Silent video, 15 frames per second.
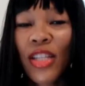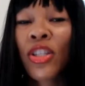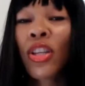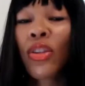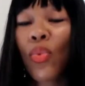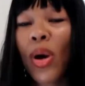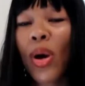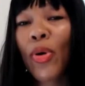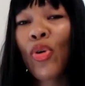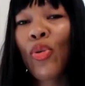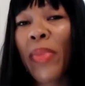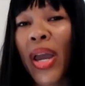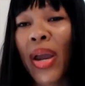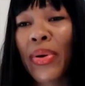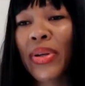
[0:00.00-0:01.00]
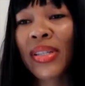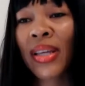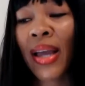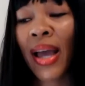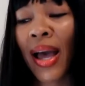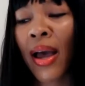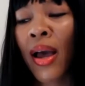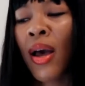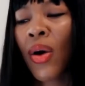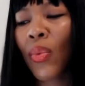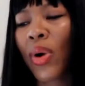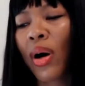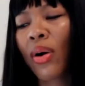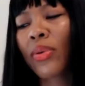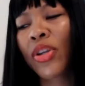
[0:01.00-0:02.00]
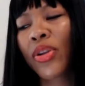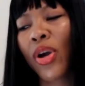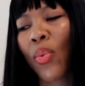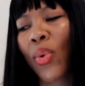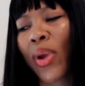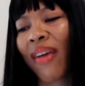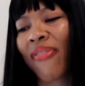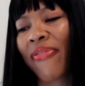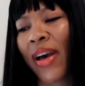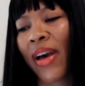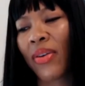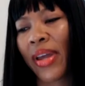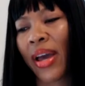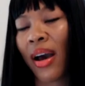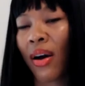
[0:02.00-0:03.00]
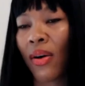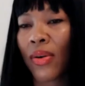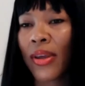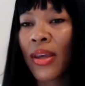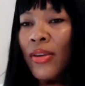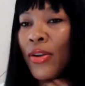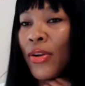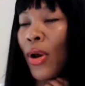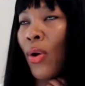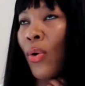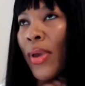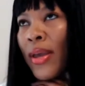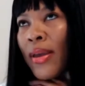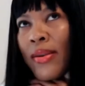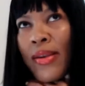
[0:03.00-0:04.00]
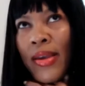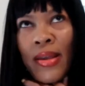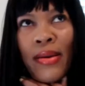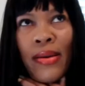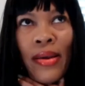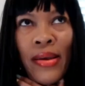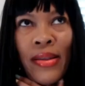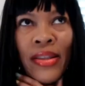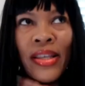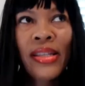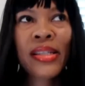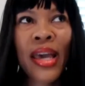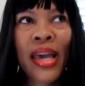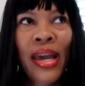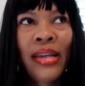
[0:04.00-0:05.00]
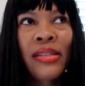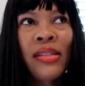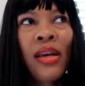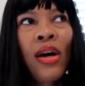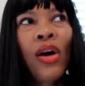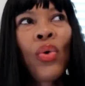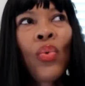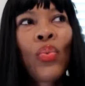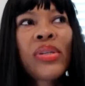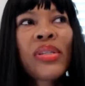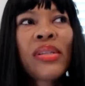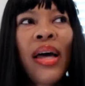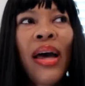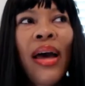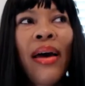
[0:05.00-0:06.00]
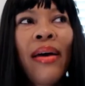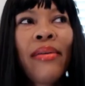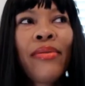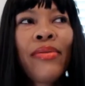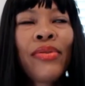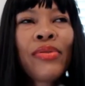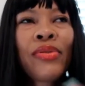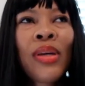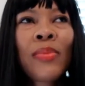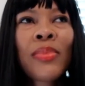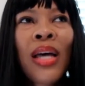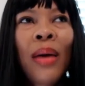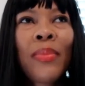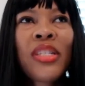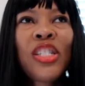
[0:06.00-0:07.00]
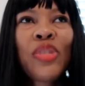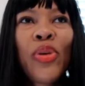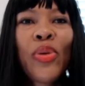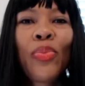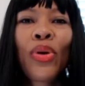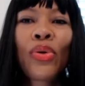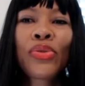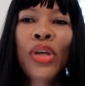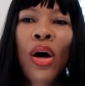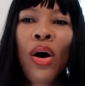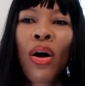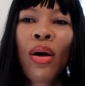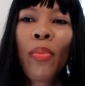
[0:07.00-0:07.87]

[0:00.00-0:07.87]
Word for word: to the woman who marries the guy. Well, you know what I found out, you know, in in this case was that sometimes these people don't talk